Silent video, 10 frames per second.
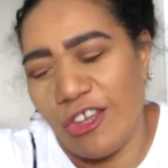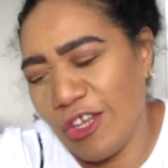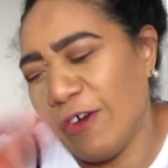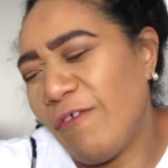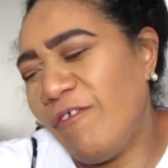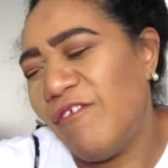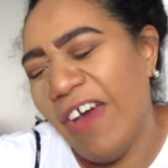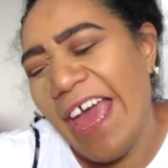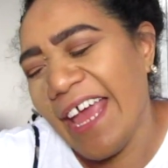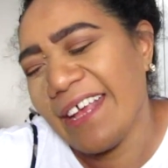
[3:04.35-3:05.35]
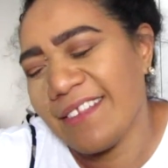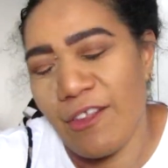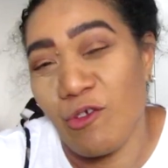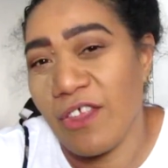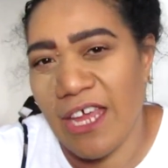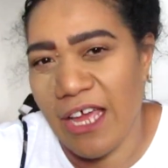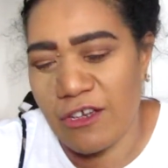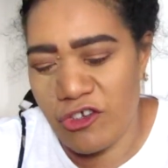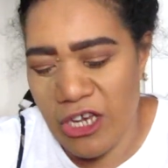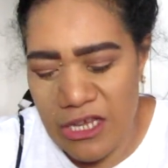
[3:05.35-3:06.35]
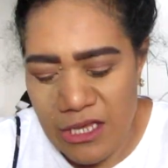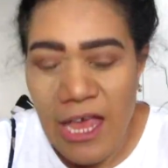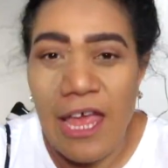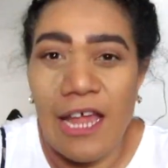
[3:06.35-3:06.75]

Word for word: on your face and all that kind of jazz